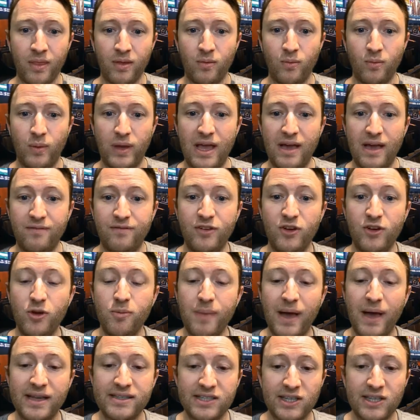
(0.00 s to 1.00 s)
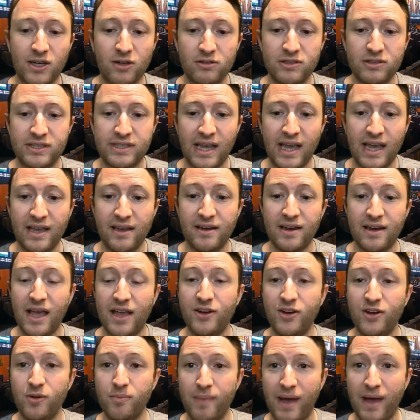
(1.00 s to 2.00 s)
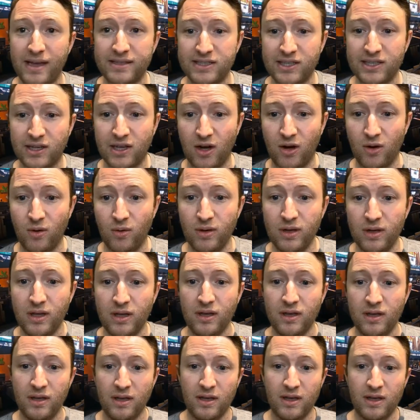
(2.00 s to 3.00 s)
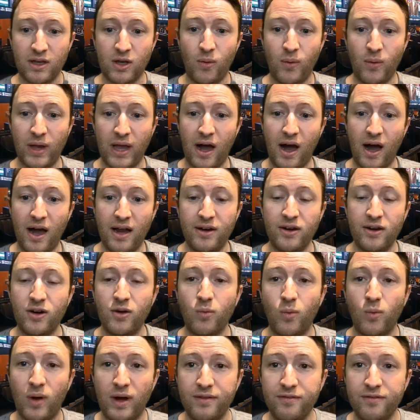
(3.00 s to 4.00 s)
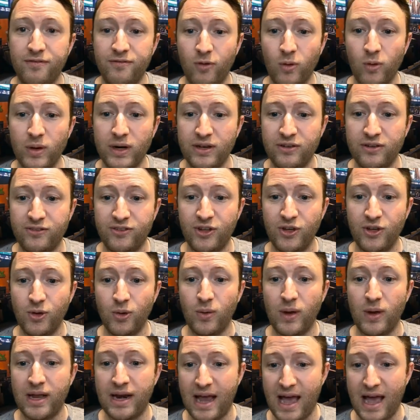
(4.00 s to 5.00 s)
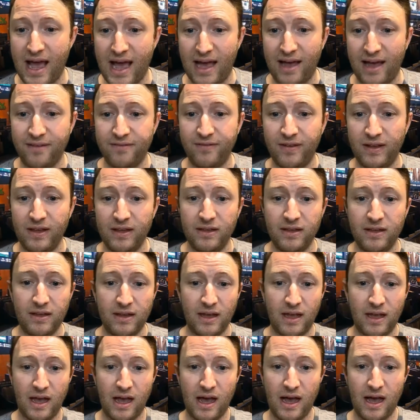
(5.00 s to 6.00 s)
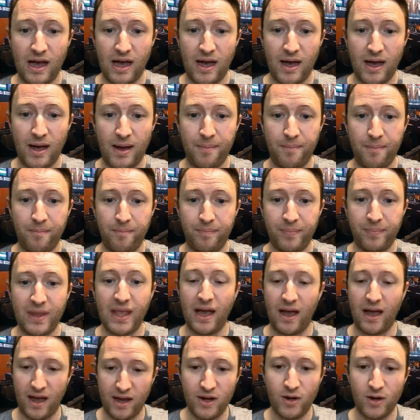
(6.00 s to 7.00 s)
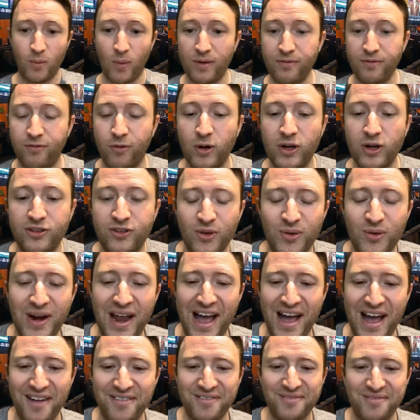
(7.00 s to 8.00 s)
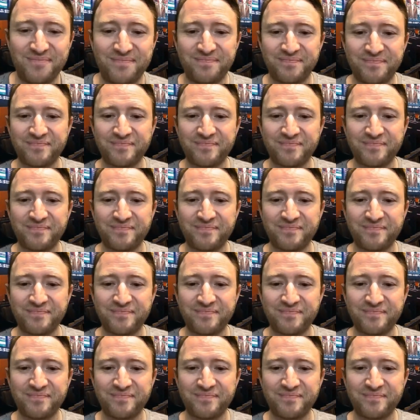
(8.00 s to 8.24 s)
We have New Mexico State and New Mexico going under 142.5. Under 142.5.